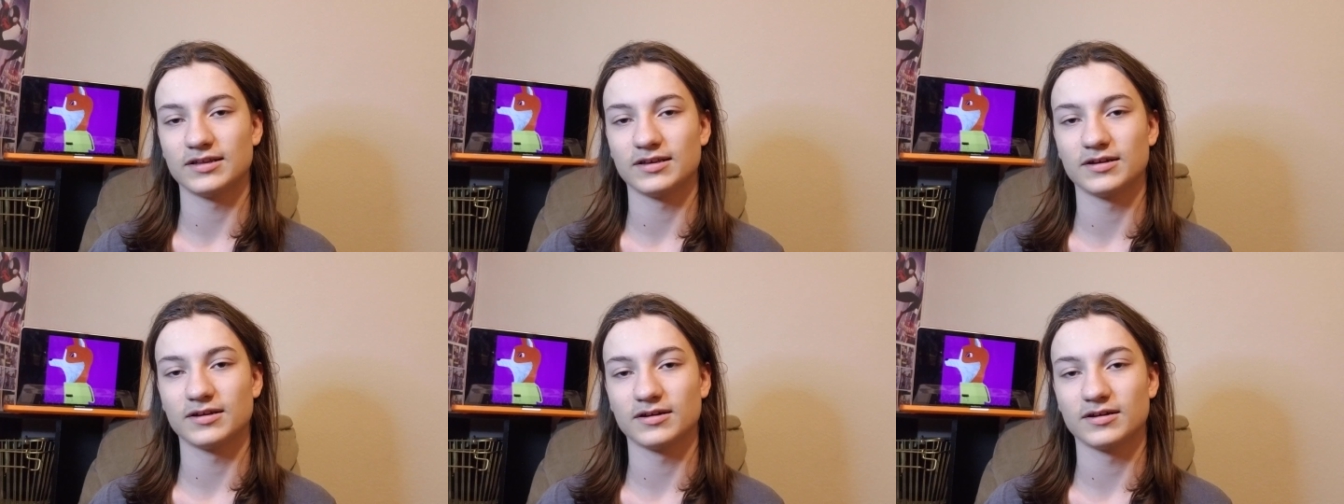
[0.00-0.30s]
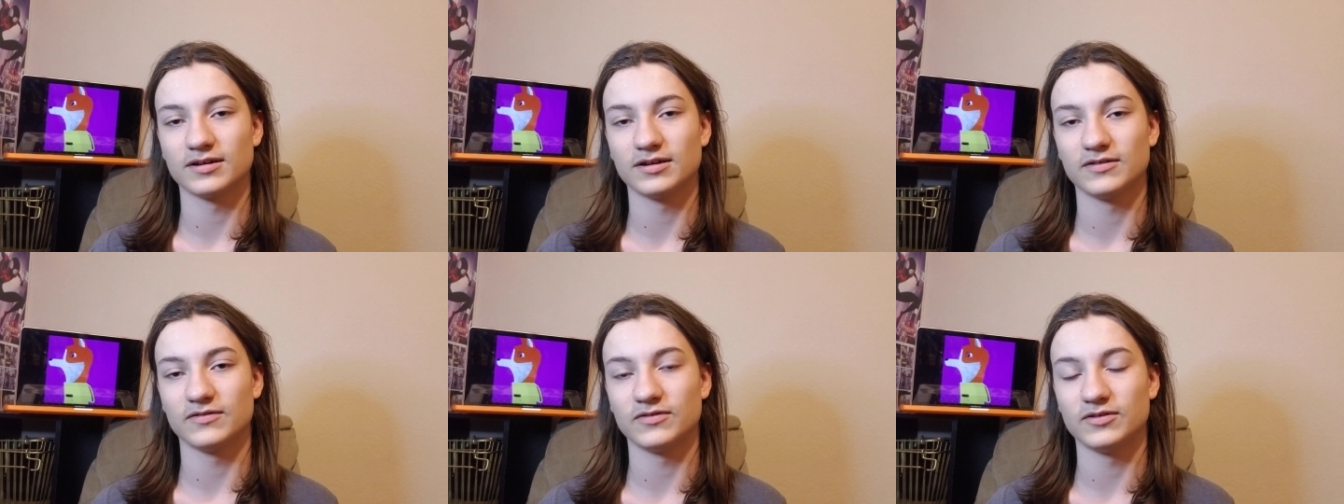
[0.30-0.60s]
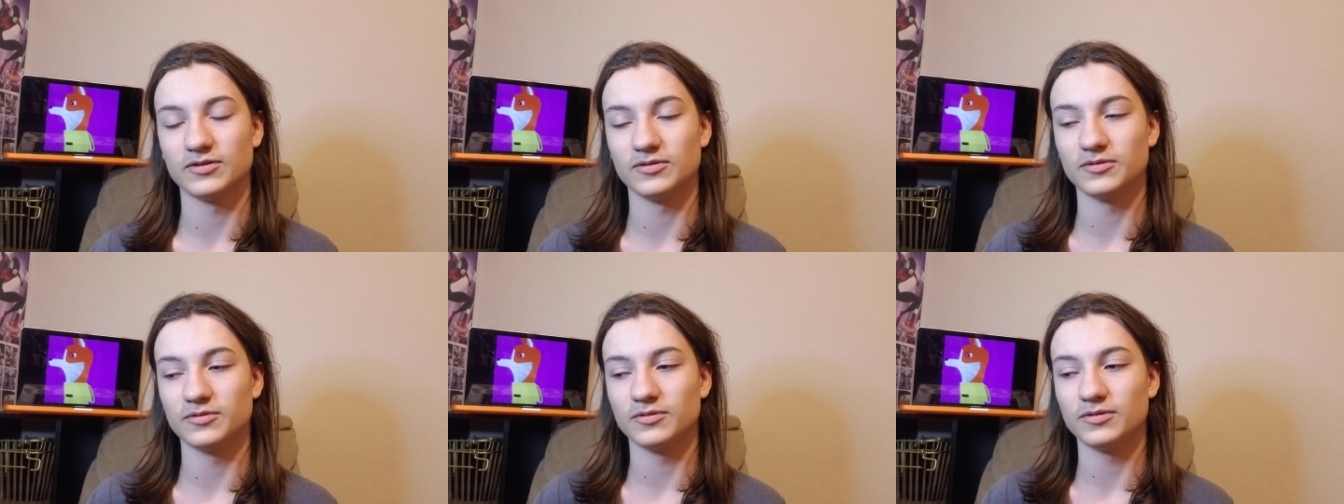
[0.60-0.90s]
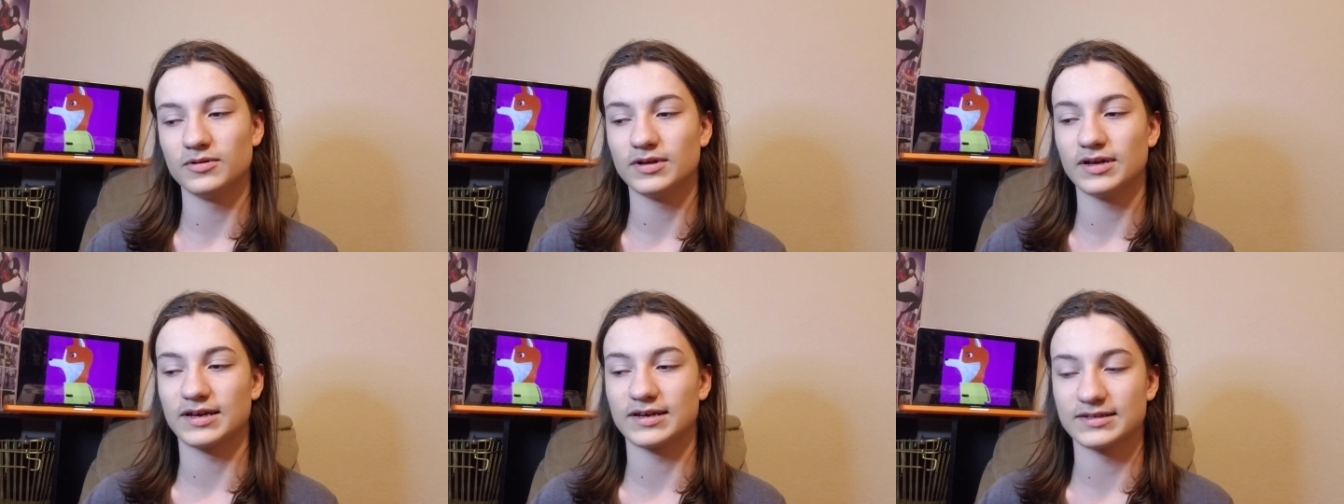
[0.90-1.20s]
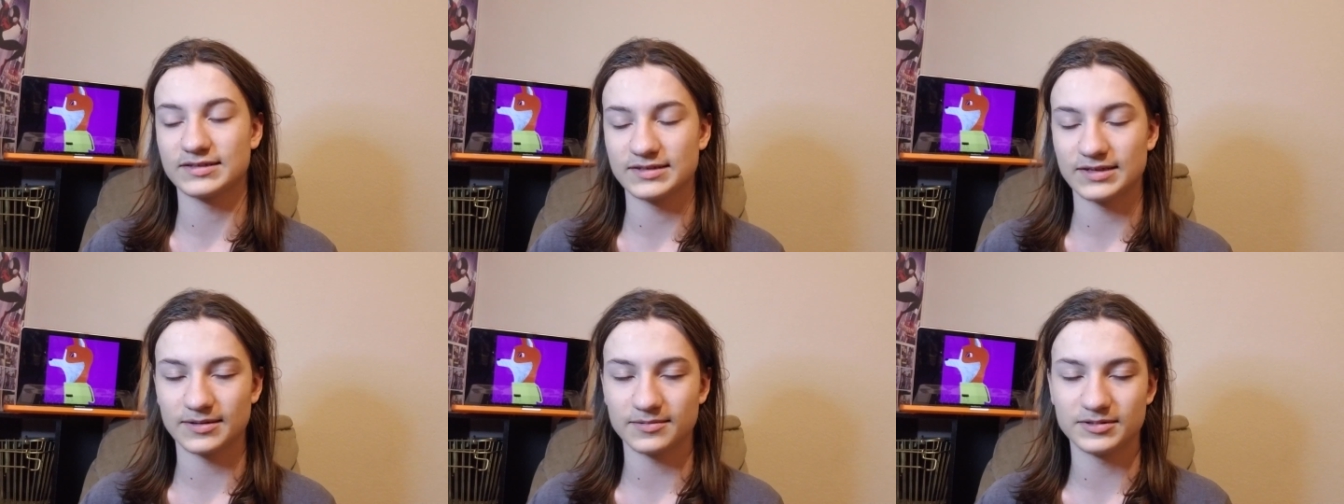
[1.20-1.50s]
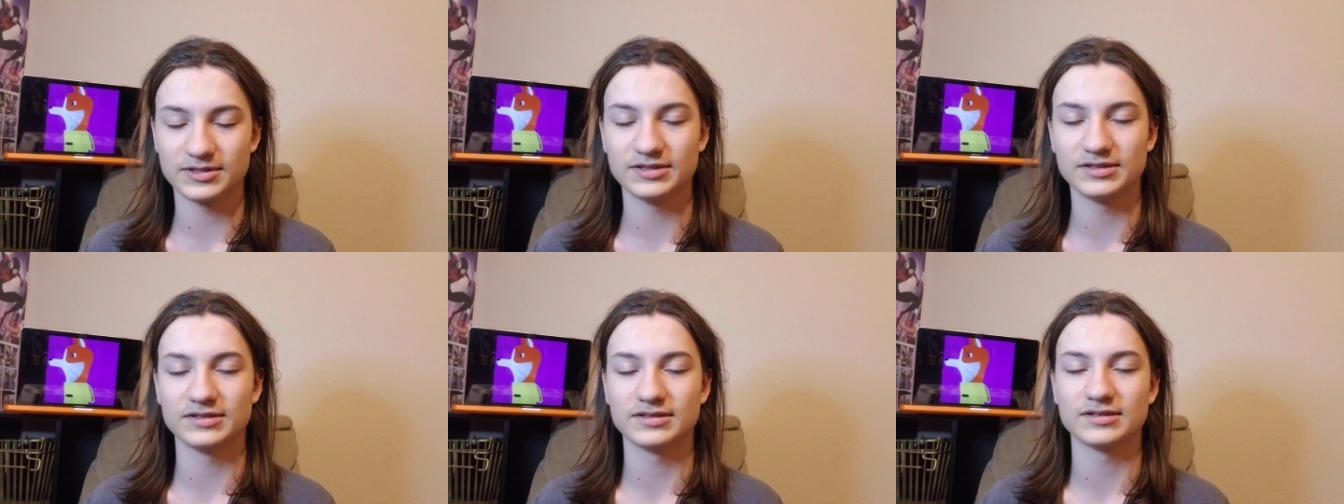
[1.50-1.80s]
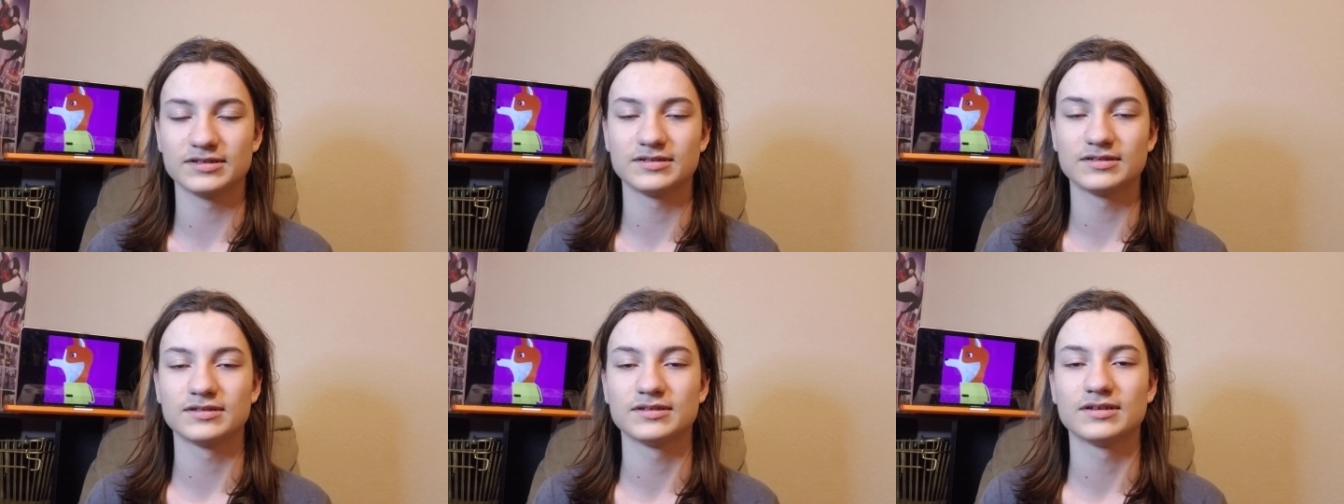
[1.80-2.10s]
of God if you accept
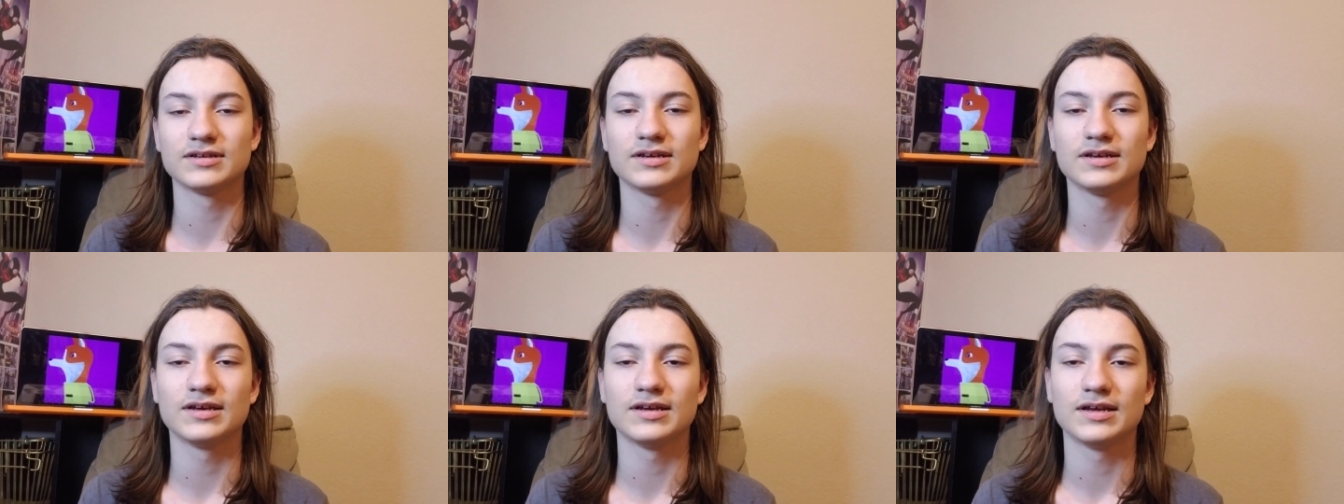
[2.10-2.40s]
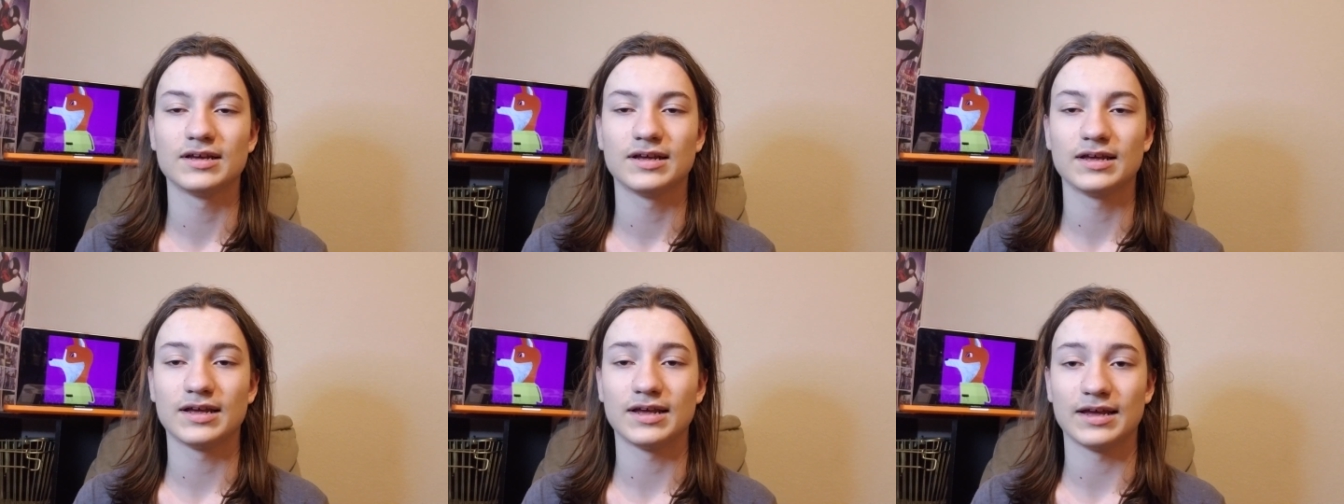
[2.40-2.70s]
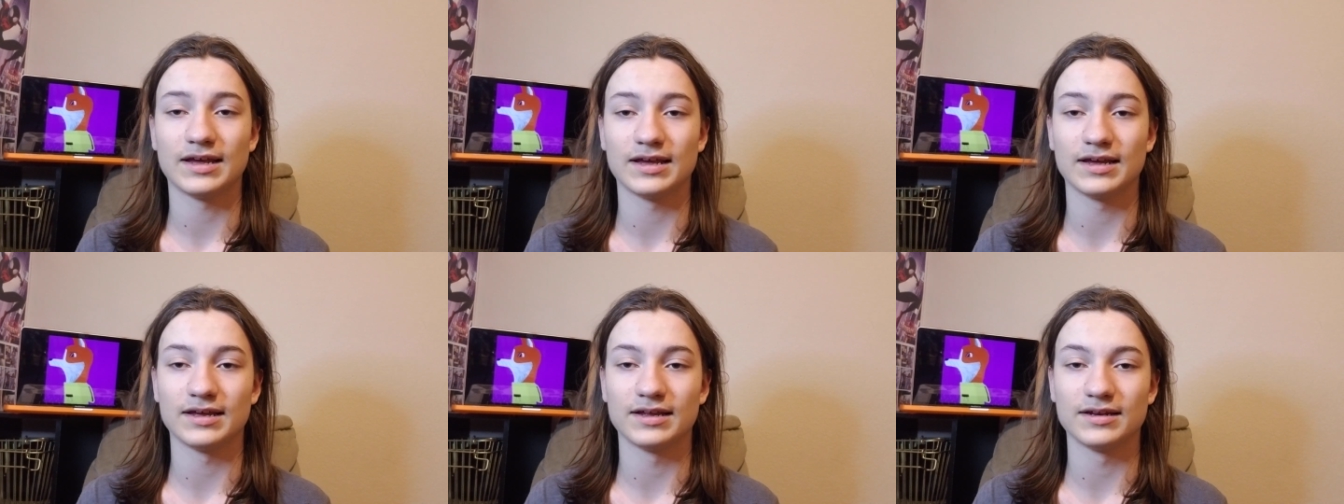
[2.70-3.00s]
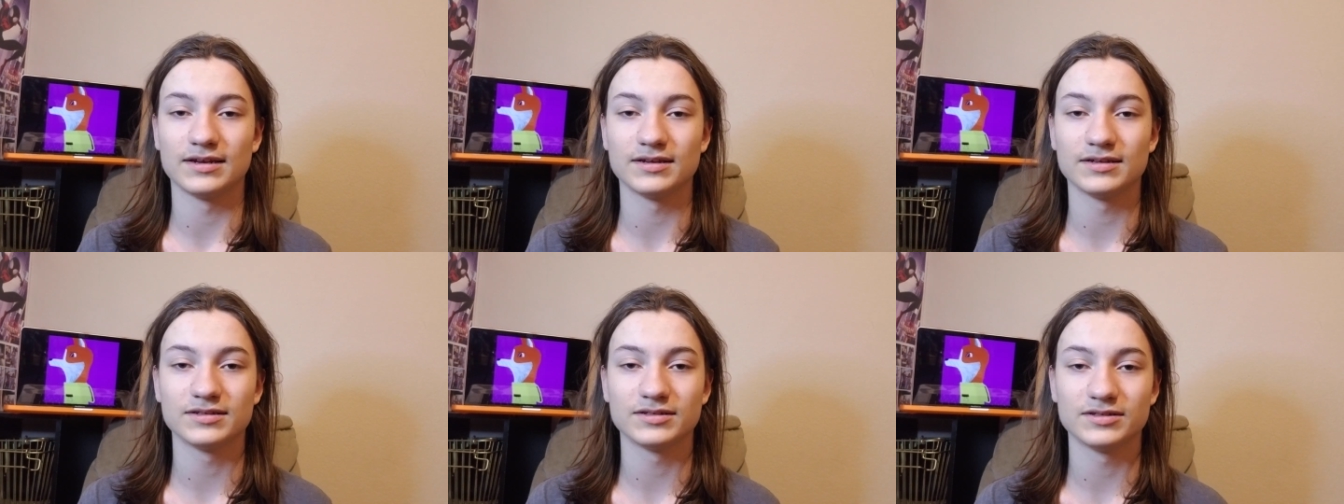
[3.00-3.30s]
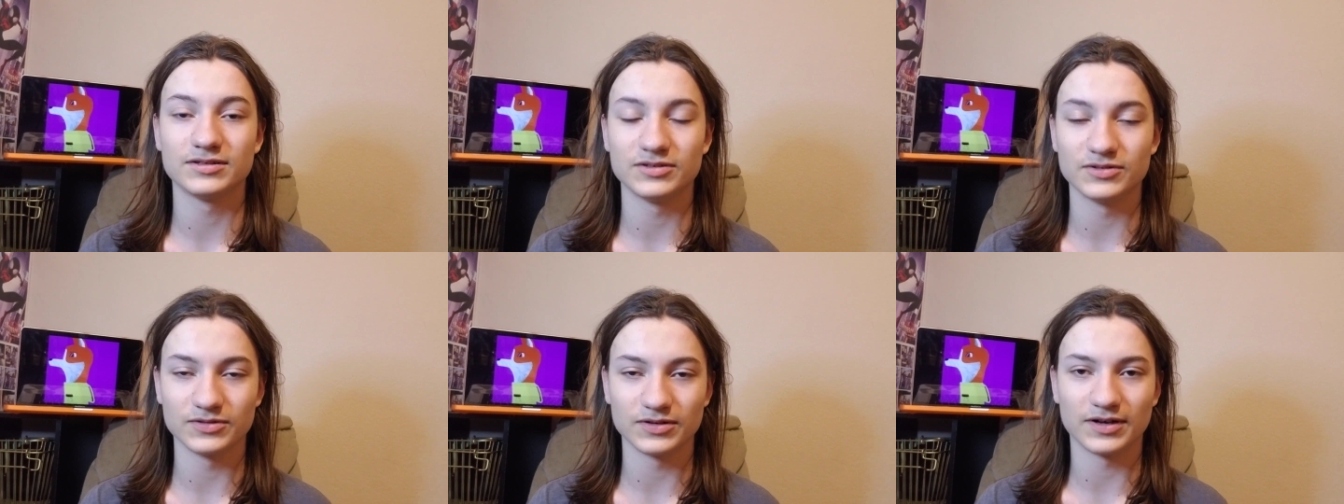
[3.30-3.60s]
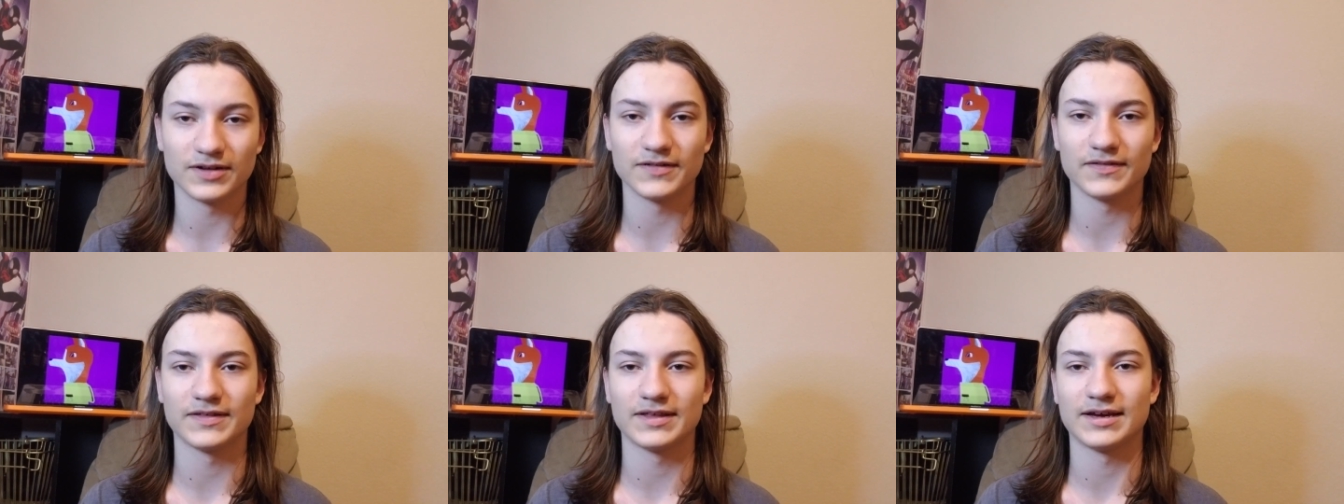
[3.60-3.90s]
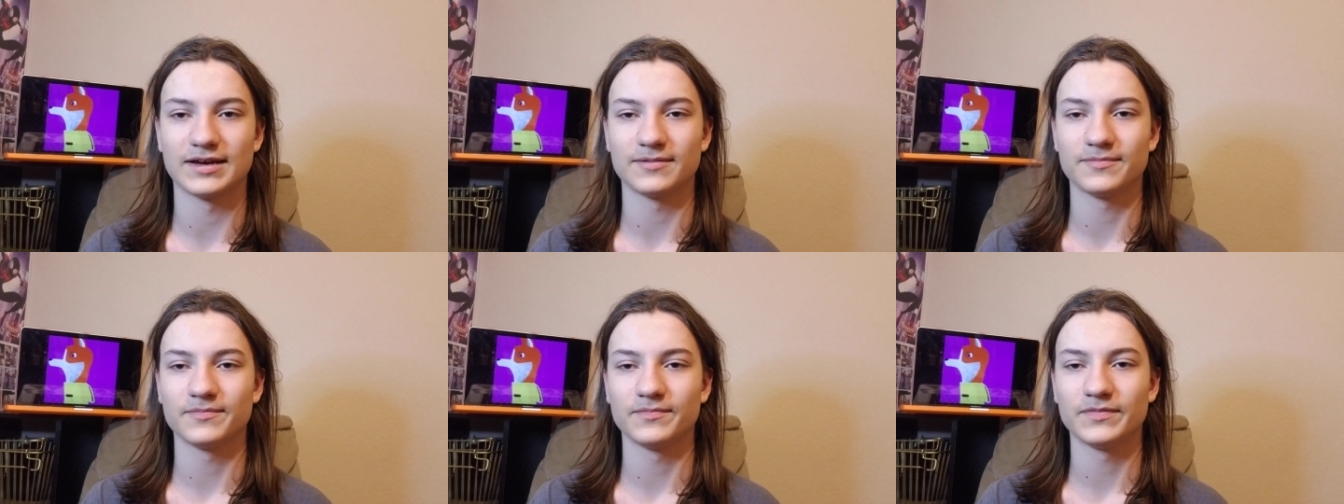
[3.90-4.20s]
Jesus and do all of
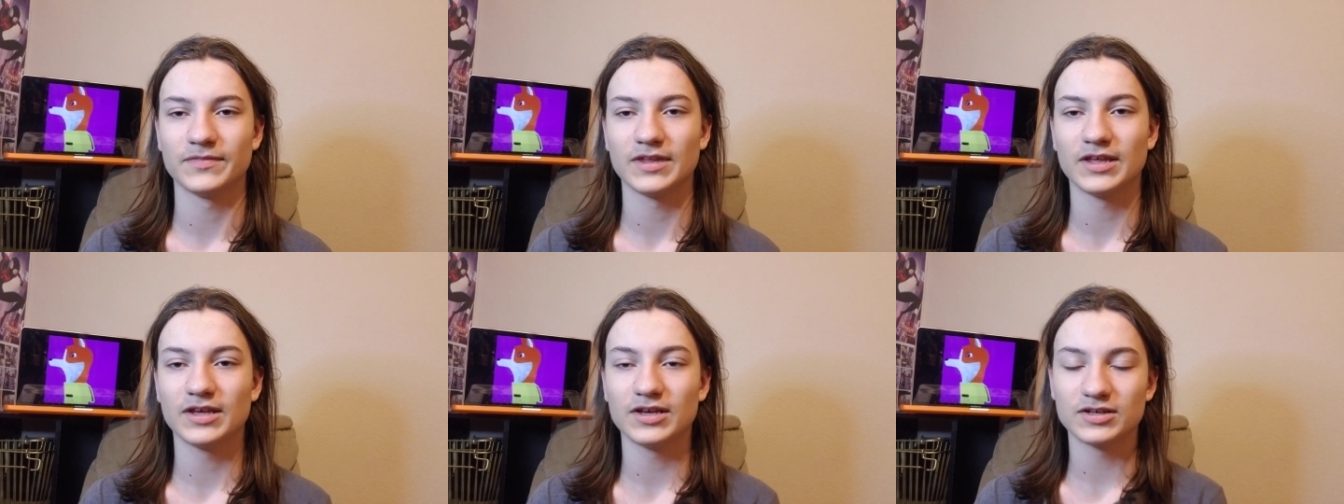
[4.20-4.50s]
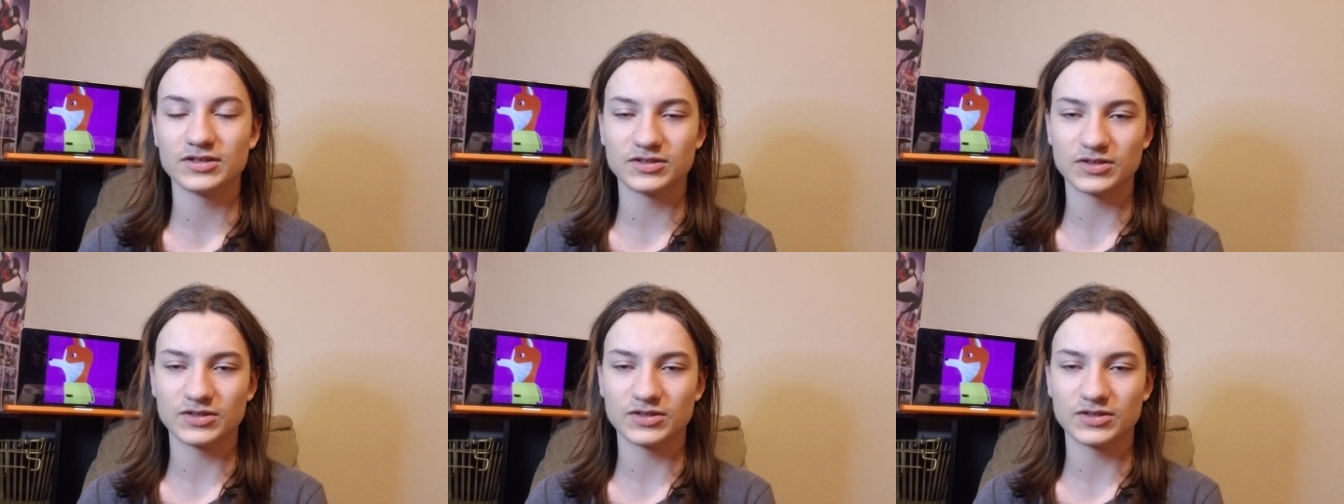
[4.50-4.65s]
that.